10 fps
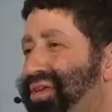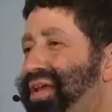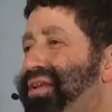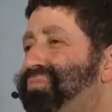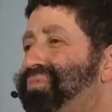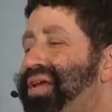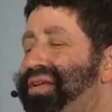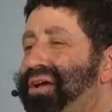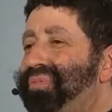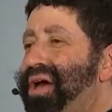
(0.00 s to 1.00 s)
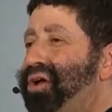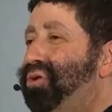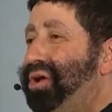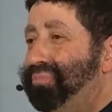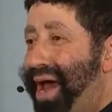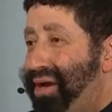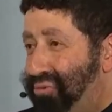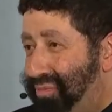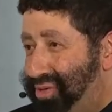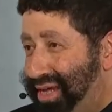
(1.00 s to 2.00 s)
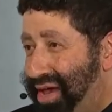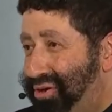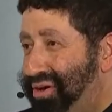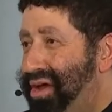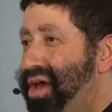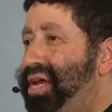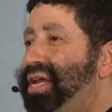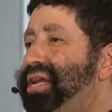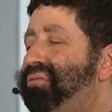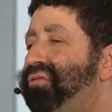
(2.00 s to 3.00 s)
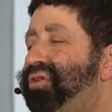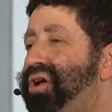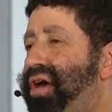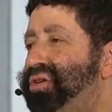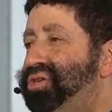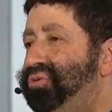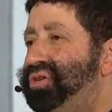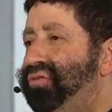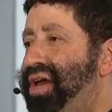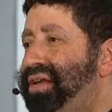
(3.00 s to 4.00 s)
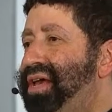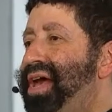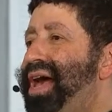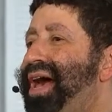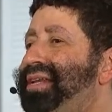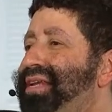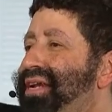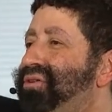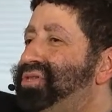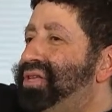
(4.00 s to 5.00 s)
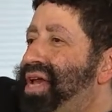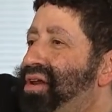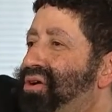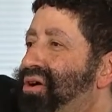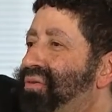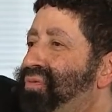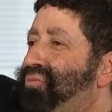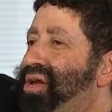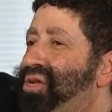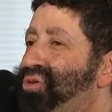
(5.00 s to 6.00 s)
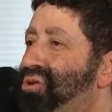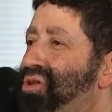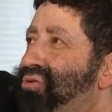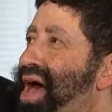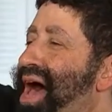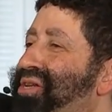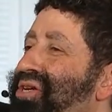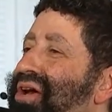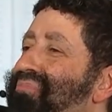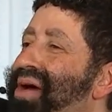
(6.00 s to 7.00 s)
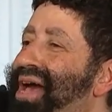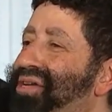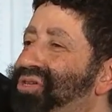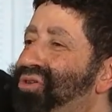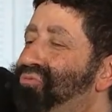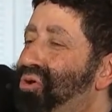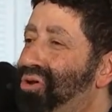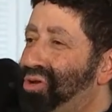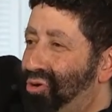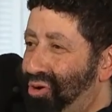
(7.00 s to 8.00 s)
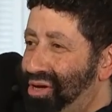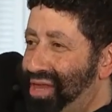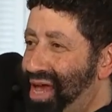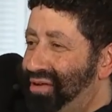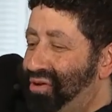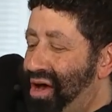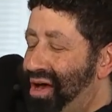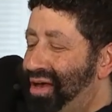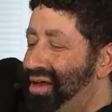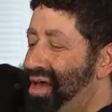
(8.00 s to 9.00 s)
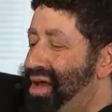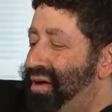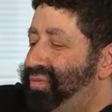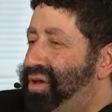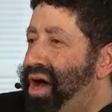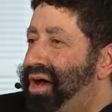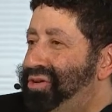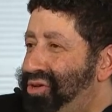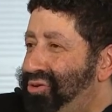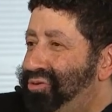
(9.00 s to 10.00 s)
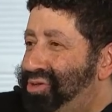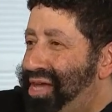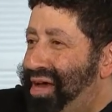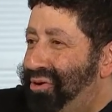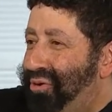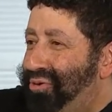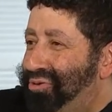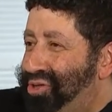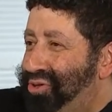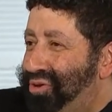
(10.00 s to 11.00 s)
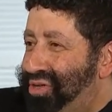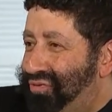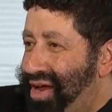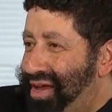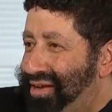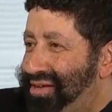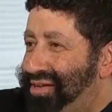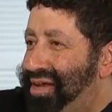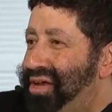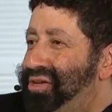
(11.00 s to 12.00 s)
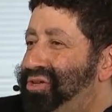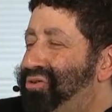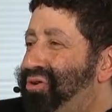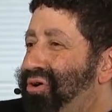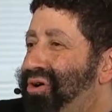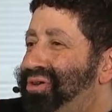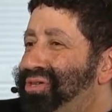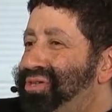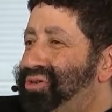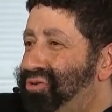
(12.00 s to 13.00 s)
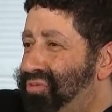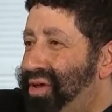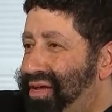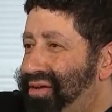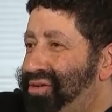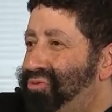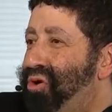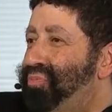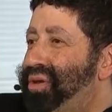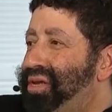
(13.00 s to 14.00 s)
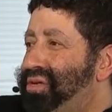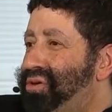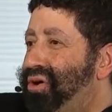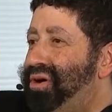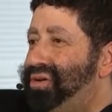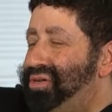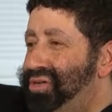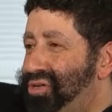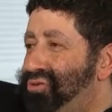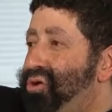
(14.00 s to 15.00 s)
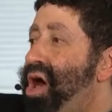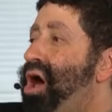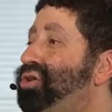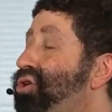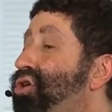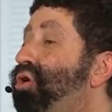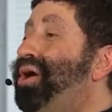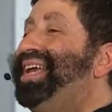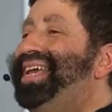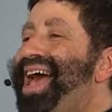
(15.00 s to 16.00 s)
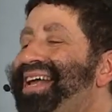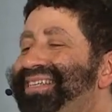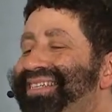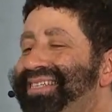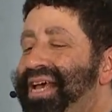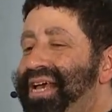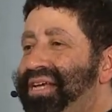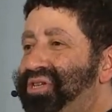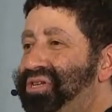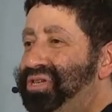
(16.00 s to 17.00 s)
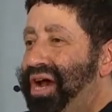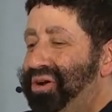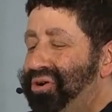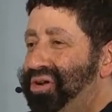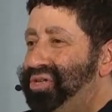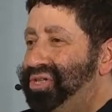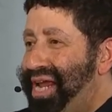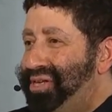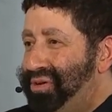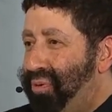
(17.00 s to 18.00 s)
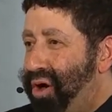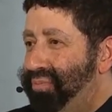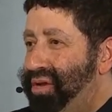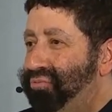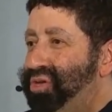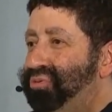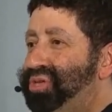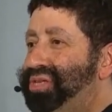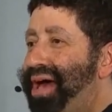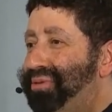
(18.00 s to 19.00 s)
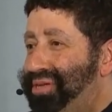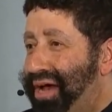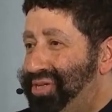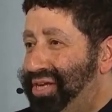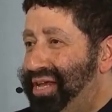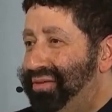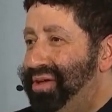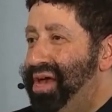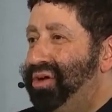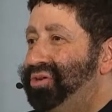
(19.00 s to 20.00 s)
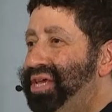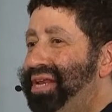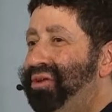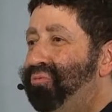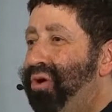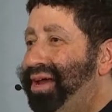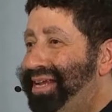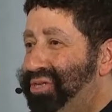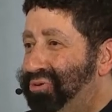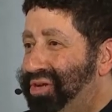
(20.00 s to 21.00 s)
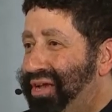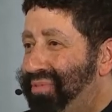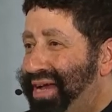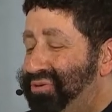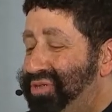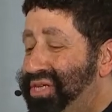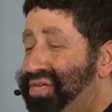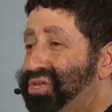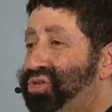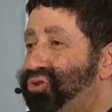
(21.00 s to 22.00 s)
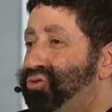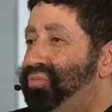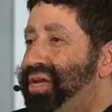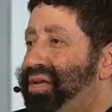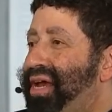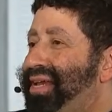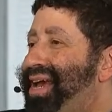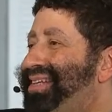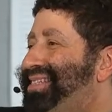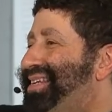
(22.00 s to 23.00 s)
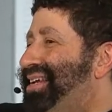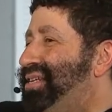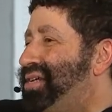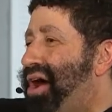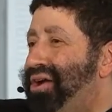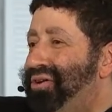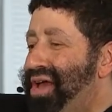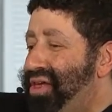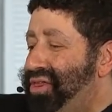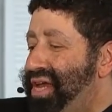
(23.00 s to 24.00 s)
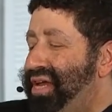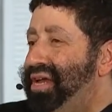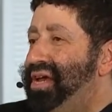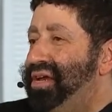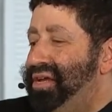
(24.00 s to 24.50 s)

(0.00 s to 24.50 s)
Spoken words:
They end up going bankrupt together. He never forgot his Jewish friend, and years later, when Israel had to come back into the world according to the hand of God, God used that old Jewish friend to cause Truman to open his heart to go against his entire State Department, which was sabotaging him because they didn't want Israel to come back into existence. Truman, against the entire thing,